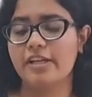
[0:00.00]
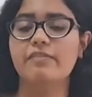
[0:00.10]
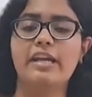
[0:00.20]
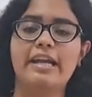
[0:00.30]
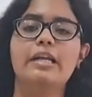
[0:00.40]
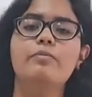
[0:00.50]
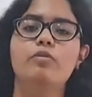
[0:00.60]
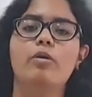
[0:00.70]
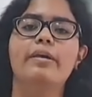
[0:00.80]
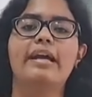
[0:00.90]
we end up
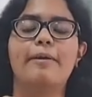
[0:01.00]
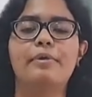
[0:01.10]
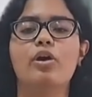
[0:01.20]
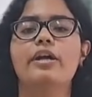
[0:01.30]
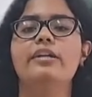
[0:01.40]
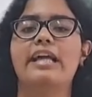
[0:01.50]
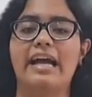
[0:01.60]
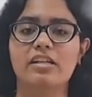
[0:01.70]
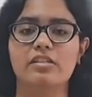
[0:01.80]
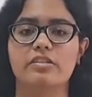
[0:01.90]
forming amyloid
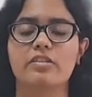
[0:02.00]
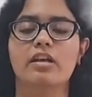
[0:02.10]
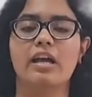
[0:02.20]
tangles